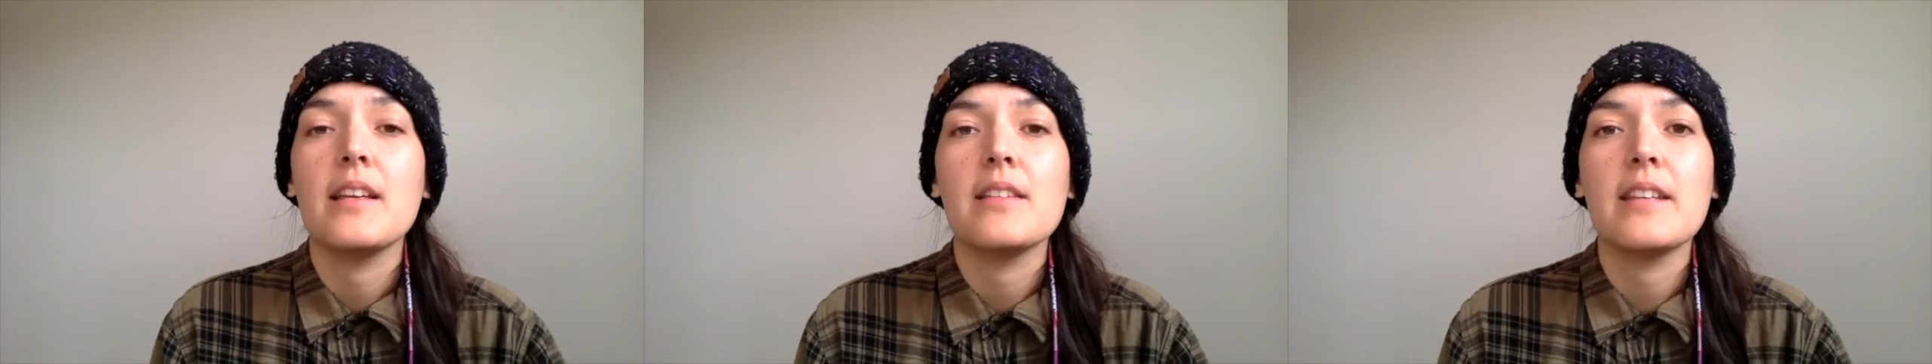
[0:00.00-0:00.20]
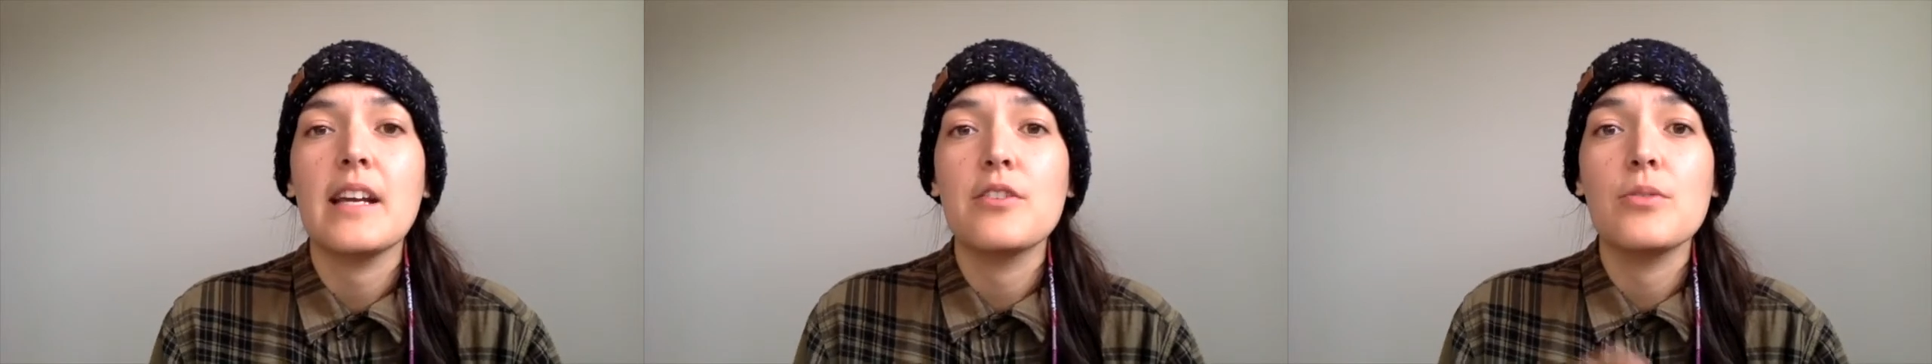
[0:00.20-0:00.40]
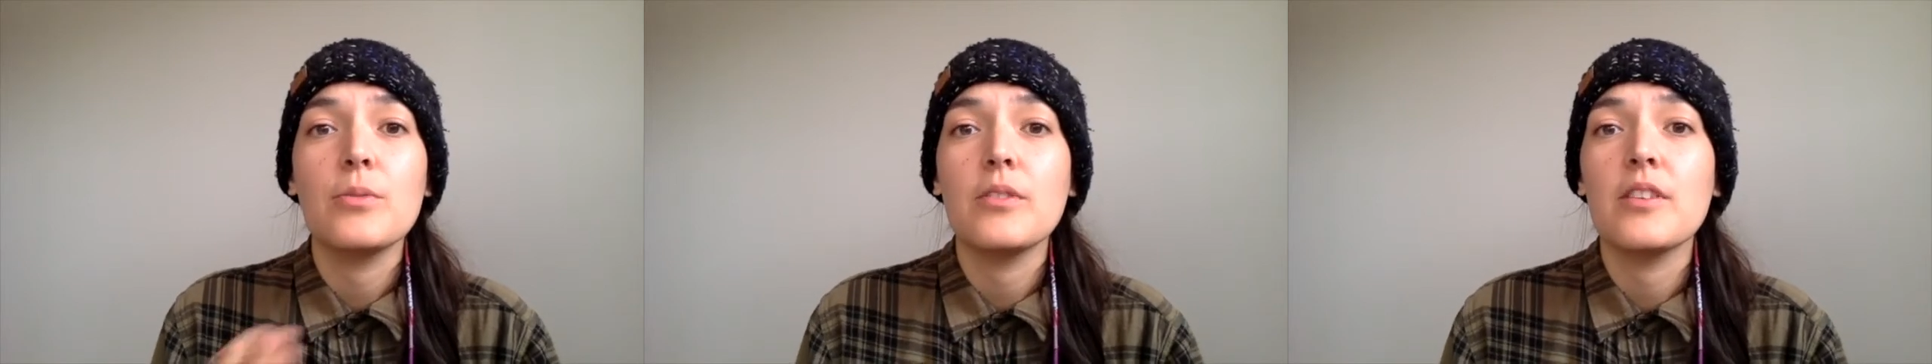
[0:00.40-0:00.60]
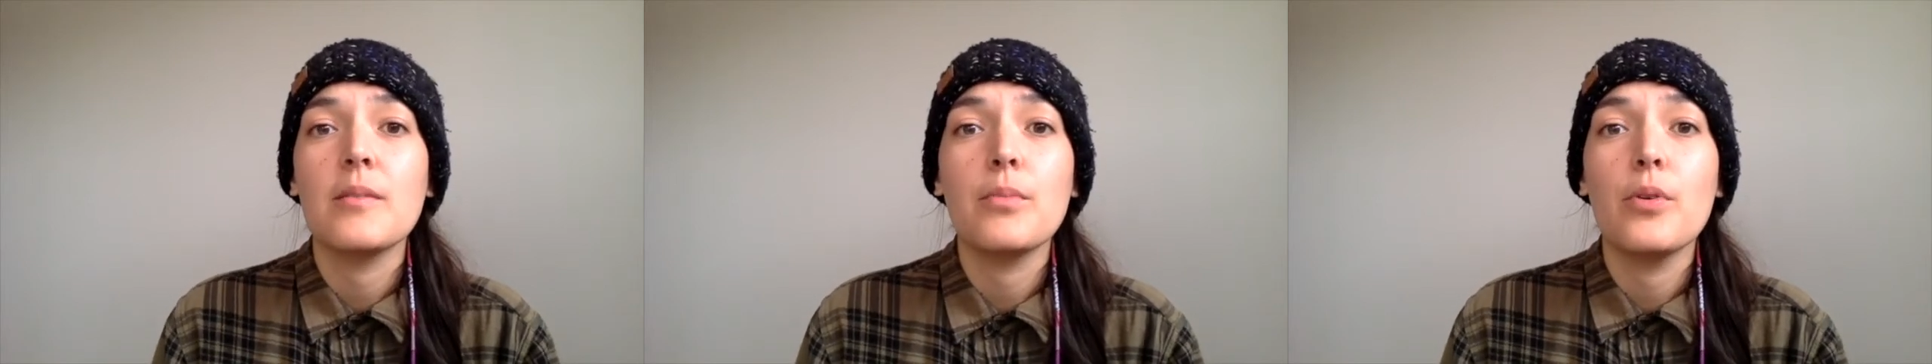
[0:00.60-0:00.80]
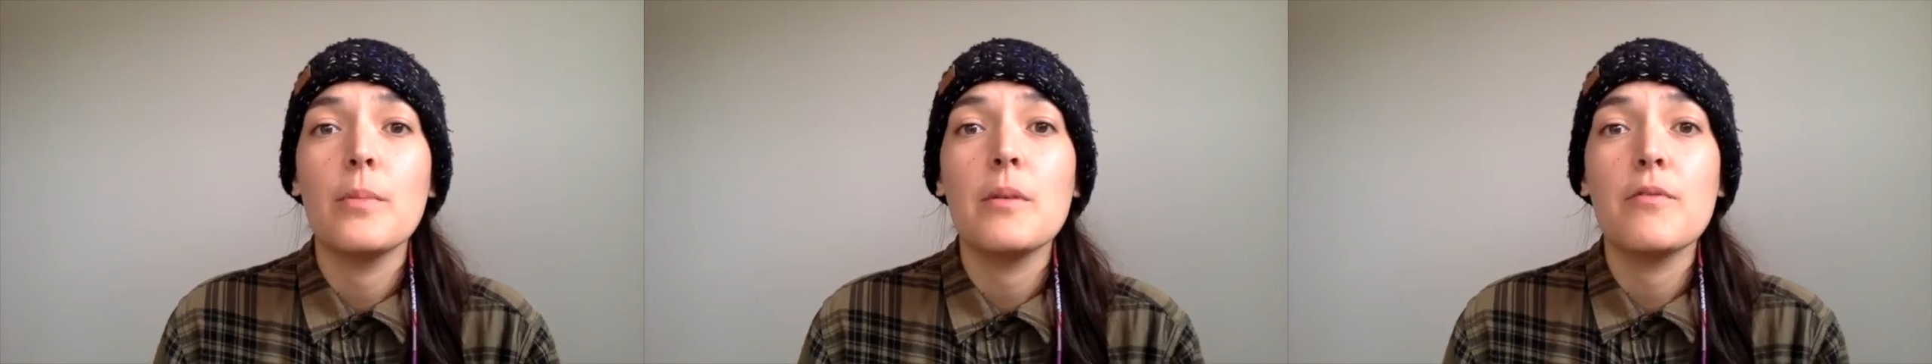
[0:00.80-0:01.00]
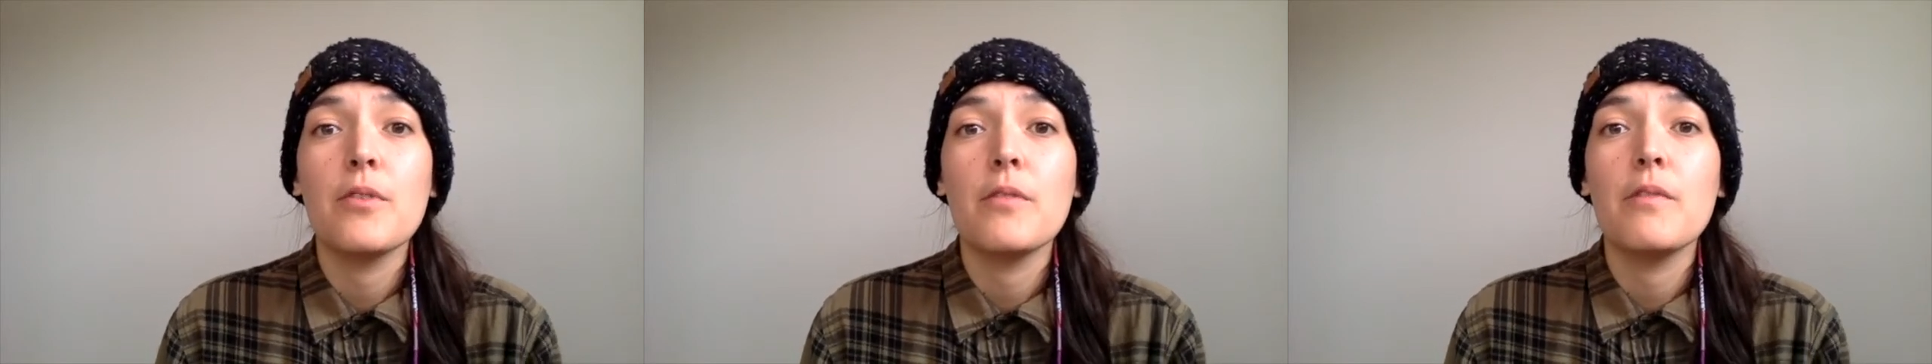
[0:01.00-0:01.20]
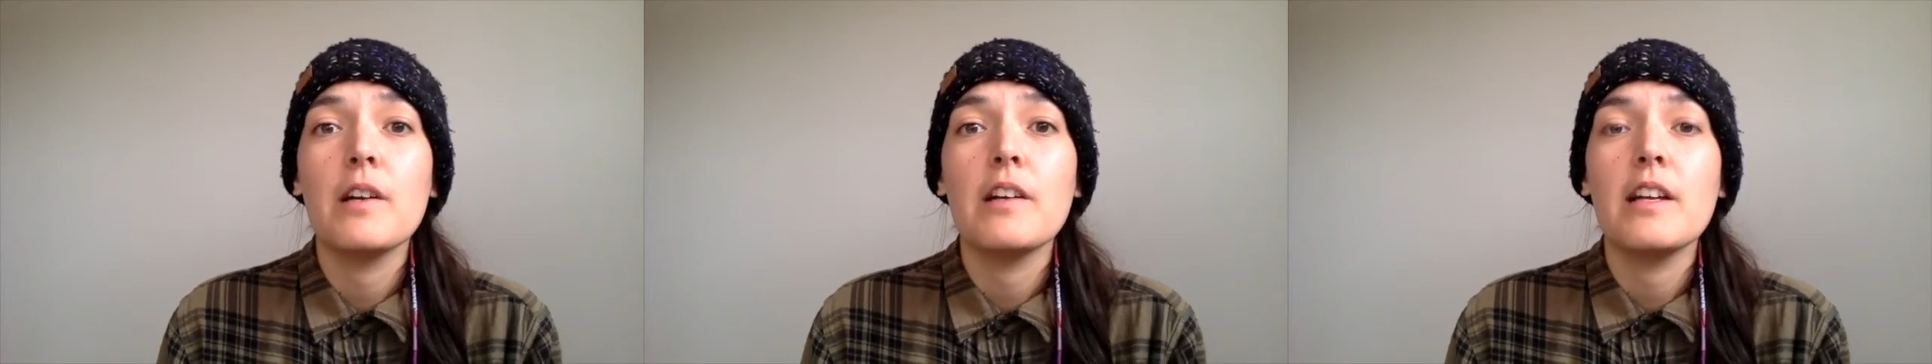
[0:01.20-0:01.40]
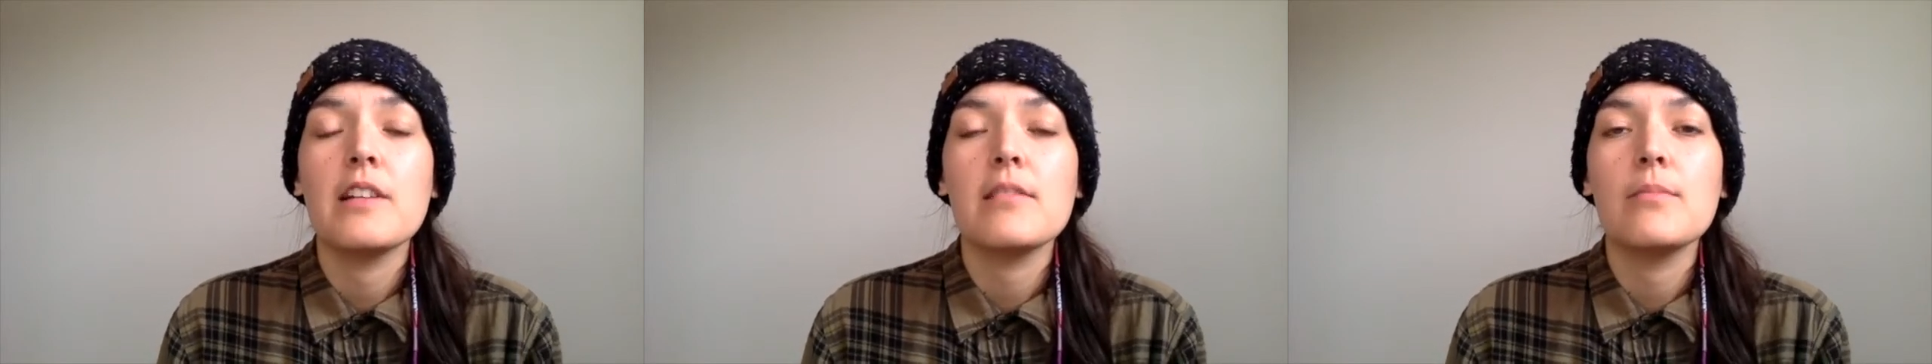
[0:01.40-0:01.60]
scheduled an appointment for the
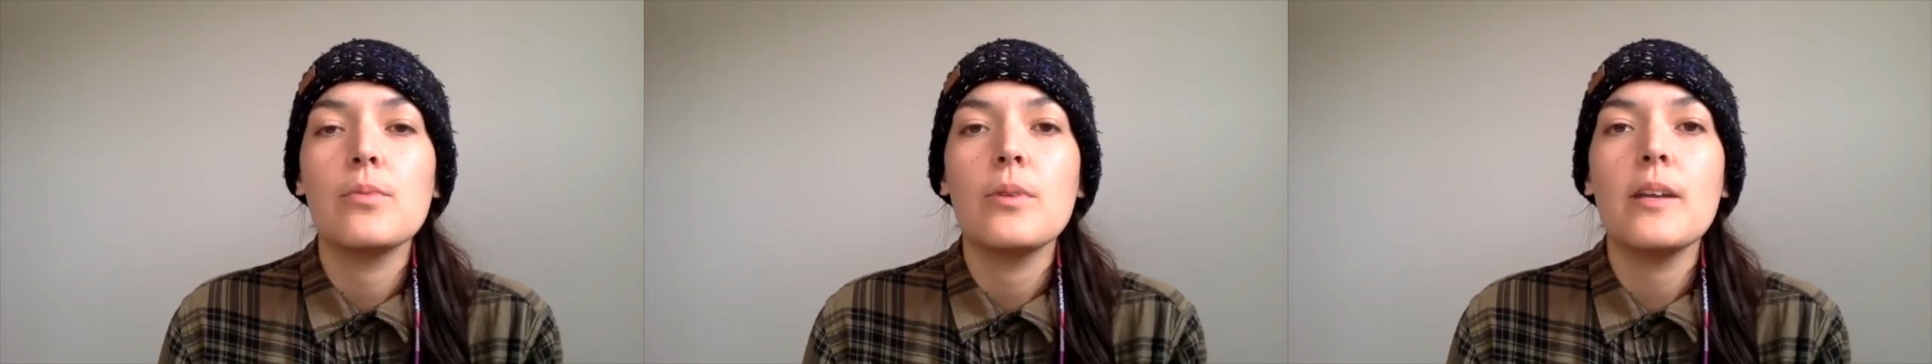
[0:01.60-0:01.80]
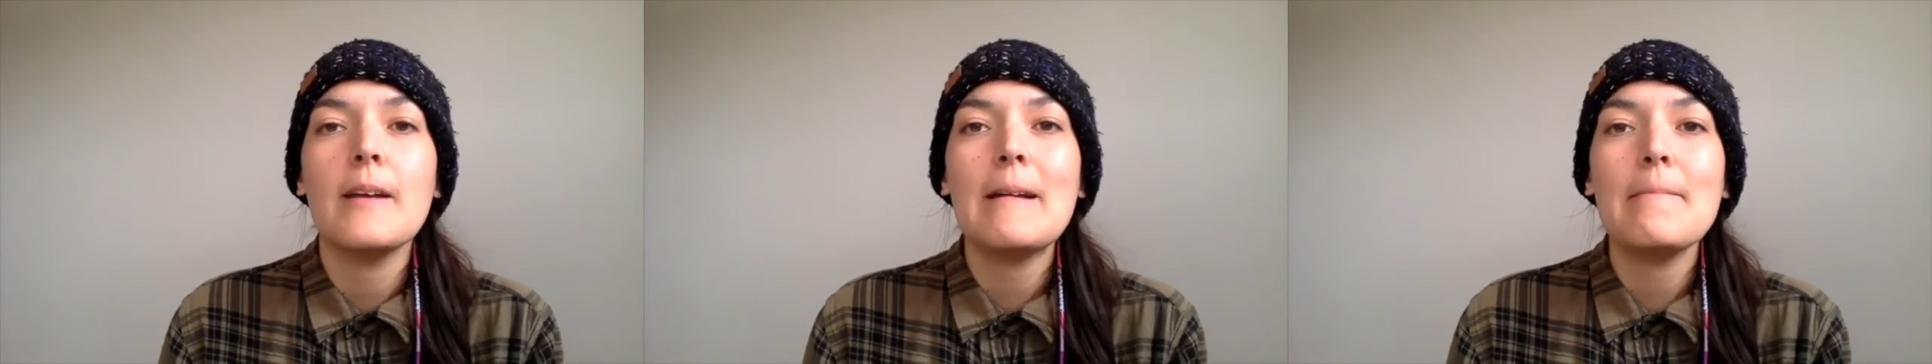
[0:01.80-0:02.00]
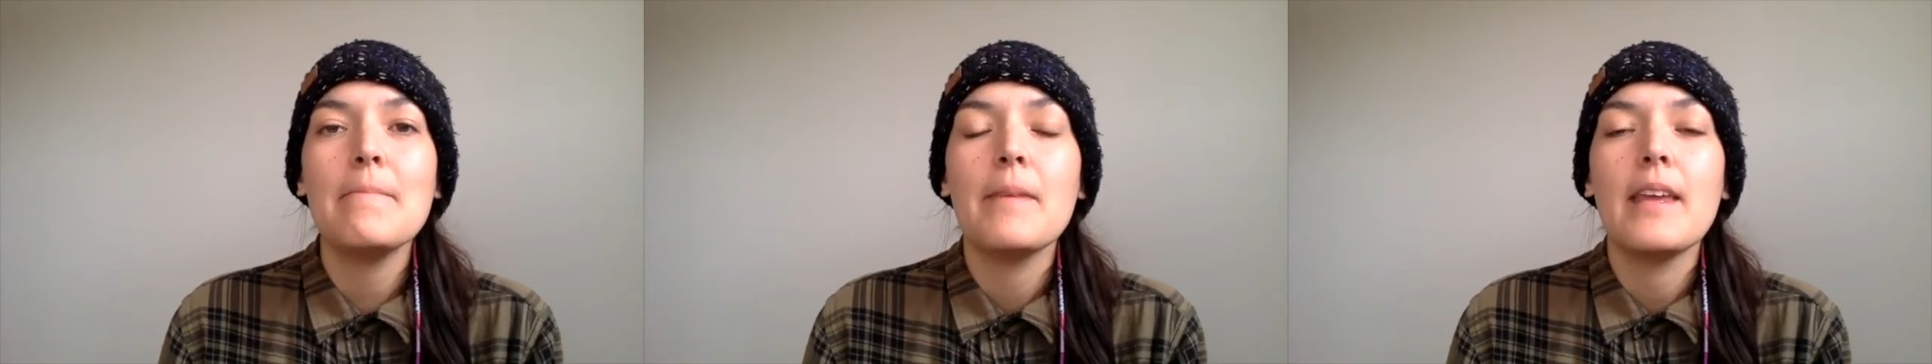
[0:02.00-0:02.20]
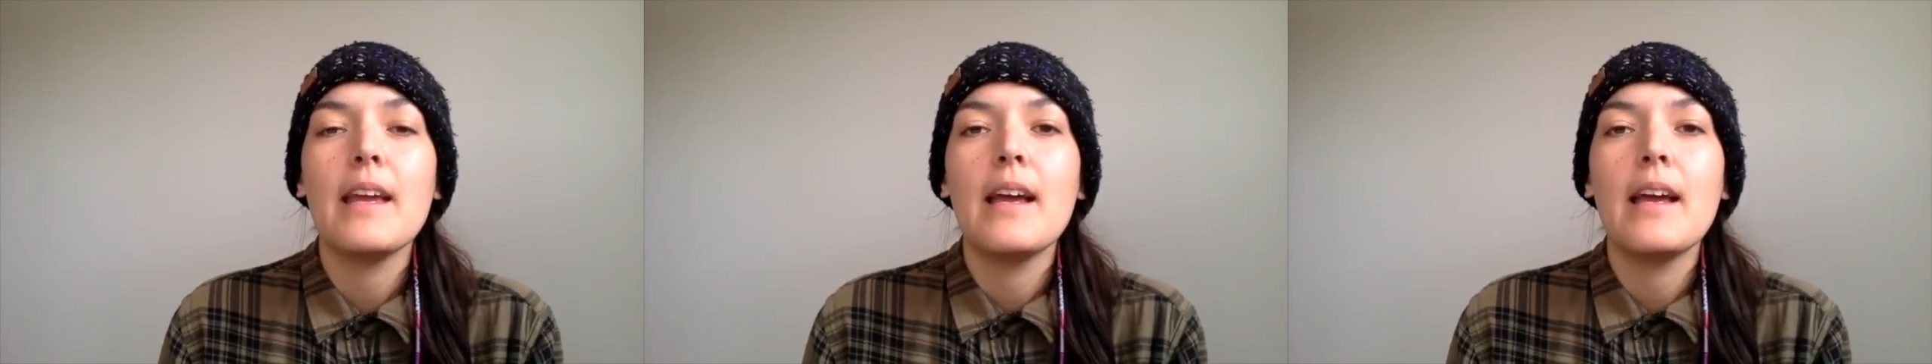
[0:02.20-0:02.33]
very next morning,